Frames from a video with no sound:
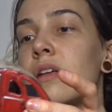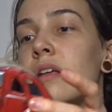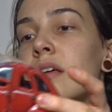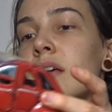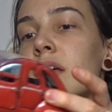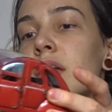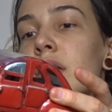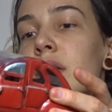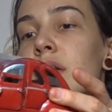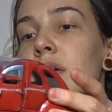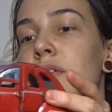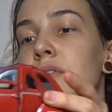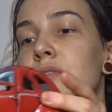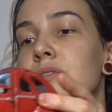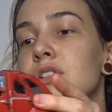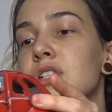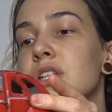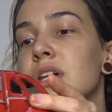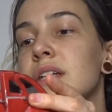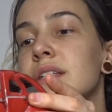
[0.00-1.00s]
you know,
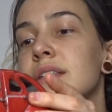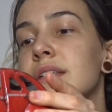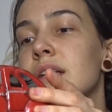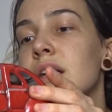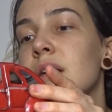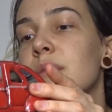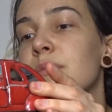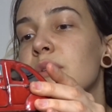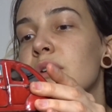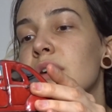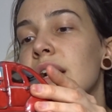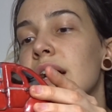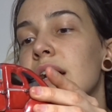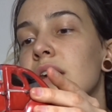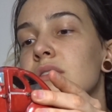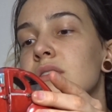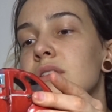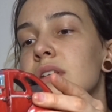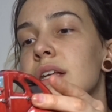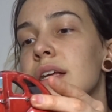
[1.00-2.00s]
jazzing up your
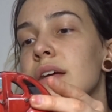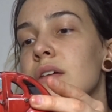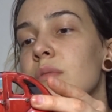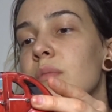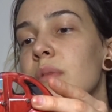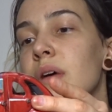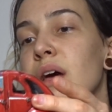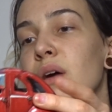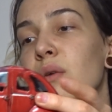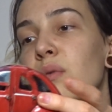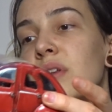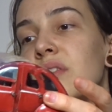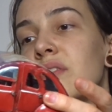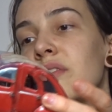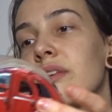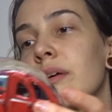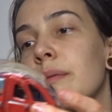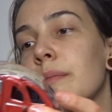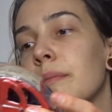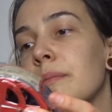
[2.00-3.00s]
house a little bit with
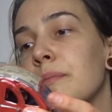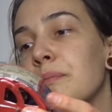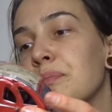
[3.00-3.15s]
some